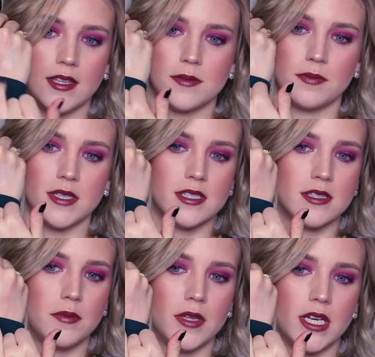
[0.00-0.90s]
this
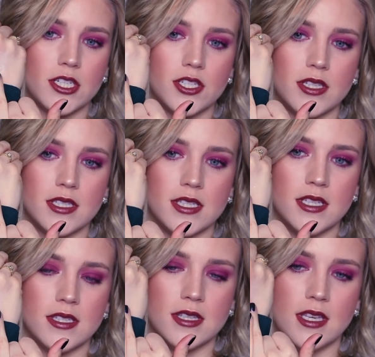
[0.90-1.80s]
is the blush, this
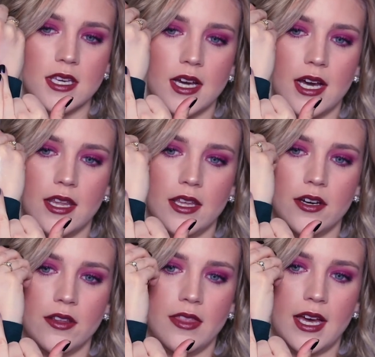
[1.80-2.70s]
is the
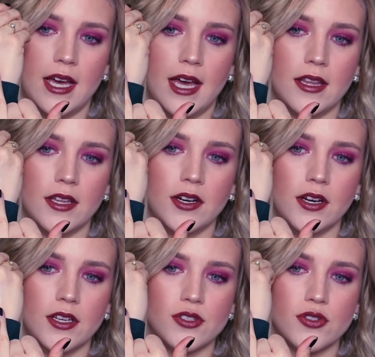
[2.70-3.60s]
highlighter. That
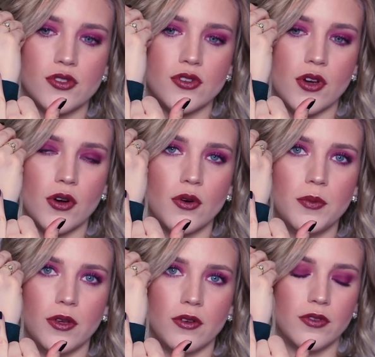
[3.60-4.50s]
highlighter is
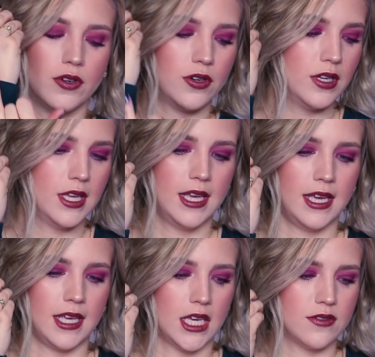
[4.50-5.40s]
so beautiful.
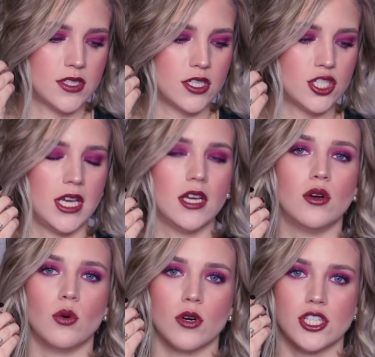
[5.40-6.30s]
It gives such a
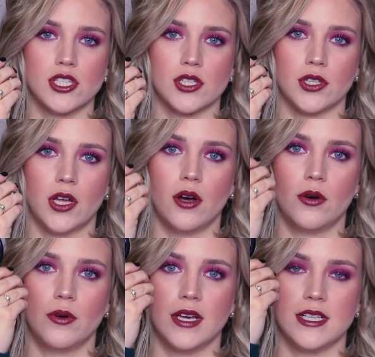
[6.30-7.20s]
gorgeous
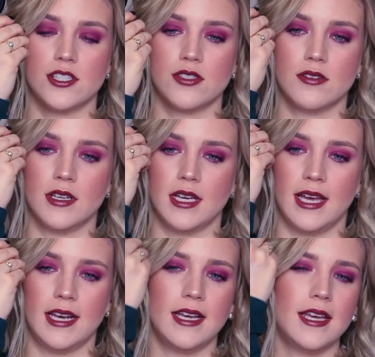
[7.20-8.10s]
glow.
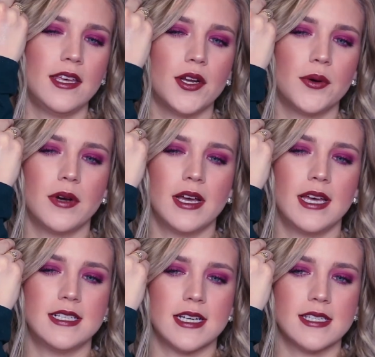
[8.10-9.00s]
You know,
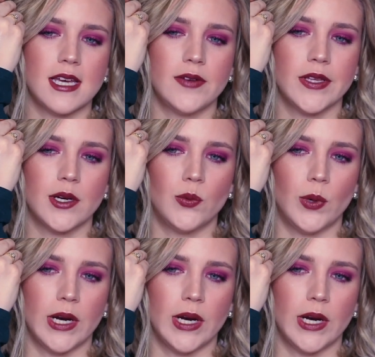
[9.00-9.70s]
it does have like a